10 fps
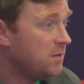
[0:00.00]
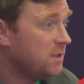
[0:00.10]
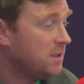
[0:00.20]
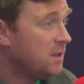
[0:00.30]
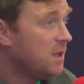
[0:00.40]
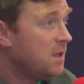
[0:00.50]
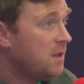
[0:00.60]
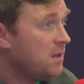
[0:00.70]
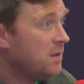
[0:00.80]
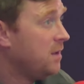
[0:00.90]
I don't think
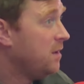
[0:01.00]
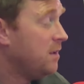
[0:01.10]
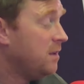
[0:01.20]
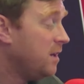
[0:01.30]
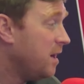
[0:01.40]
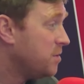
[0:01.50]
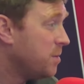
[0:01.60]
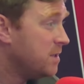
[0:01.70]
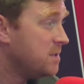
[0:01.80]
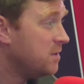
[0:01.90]
the
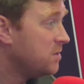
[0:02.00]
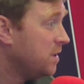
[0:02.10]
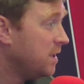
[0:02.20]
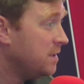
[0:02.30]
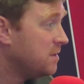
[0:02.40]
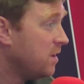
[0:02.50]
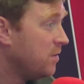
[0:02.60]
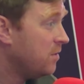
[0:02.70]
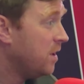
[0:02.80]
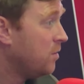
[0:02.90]
average person on the street isn't
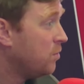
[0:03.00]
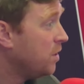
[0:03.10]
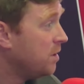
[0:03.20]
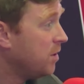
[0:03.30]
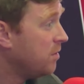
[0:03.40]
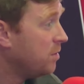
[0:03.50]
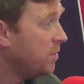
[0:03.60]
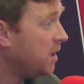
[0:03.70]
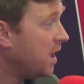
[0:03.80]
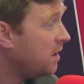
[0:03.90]
going around worrying about
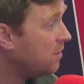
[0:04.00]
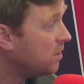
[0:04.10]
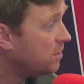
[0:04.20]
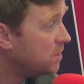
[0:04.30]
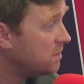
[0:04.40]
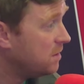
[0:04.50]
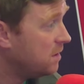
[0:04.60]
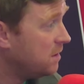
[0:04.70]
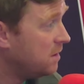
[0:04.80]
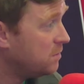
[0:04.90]
committing hate crimes
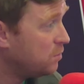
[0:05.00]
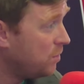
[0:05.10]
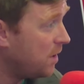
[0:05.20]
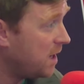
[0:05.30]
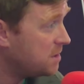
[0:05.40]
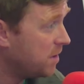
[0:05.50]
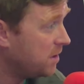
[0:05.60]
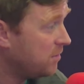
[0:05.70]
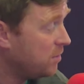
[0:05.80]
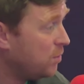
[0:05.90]
is one
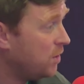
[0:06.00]
aspect of it.